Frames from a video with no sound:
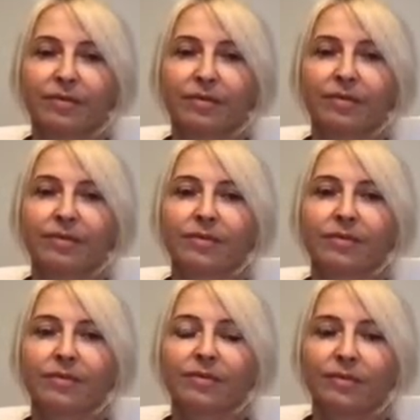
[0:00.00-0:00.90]

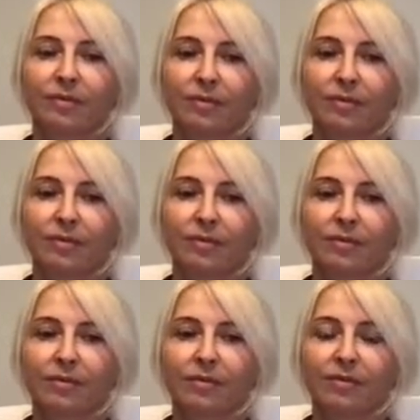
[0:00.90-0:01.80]

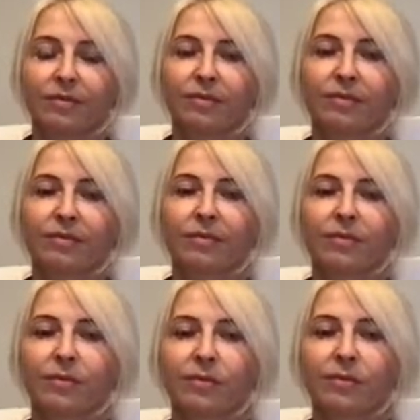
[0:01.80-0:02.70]

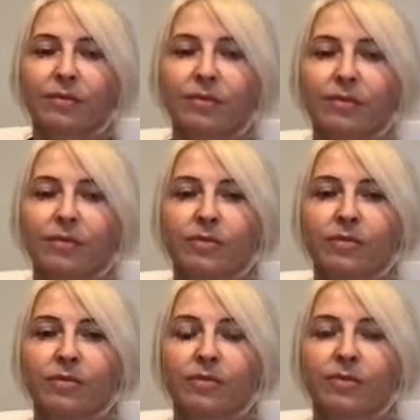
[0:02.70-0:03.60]

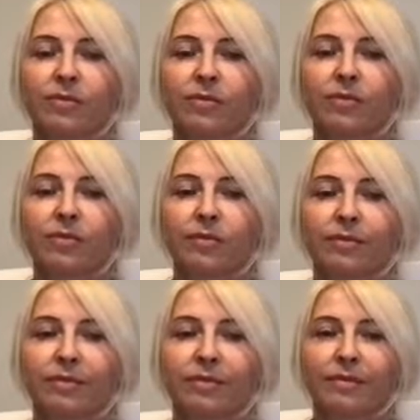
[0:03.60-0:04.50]

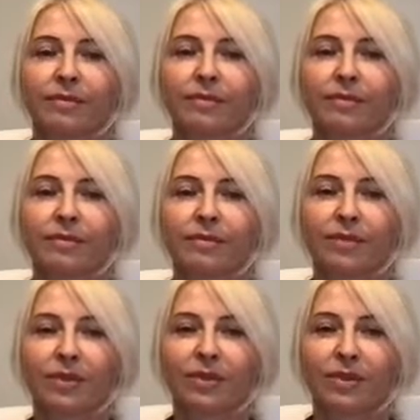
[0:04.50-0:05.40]

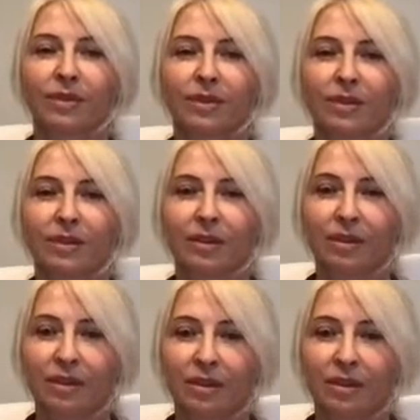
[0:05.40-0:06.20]
No words are spoken by the person on screen.